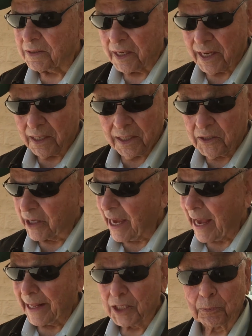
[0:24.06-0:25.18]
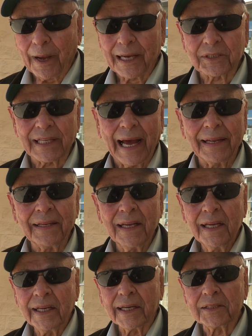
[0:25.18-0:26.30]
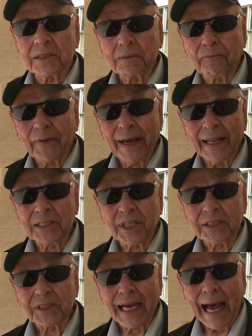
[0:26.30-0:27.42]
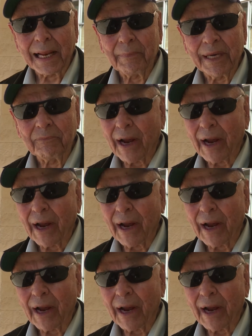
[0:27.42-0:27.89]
You can't express that. It's the feelings inside of me